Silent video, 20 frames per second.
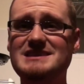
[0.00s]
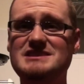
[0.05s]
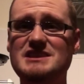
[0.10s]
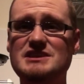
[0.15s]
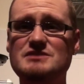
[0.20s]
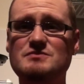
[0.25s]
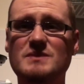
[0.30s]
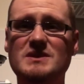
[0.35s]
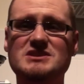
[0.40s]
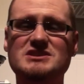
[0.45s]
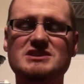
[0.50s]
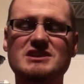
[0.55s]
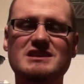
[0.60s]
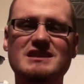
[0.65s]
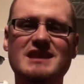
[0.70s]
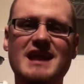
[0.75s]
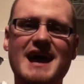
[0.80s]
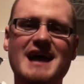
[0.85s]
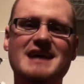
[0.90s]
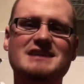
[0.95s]
This was the
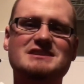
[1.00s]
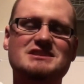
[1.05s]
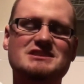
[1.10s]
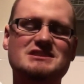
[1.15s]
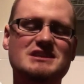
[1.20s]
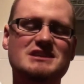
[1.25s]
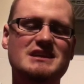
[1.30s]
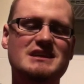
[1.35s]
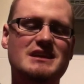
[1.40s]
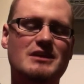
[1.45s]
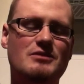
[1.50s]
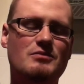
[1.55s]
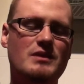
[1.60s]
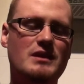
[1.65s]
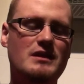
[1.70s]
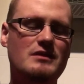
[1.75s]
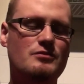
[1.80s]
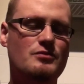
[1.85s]
last scene. I really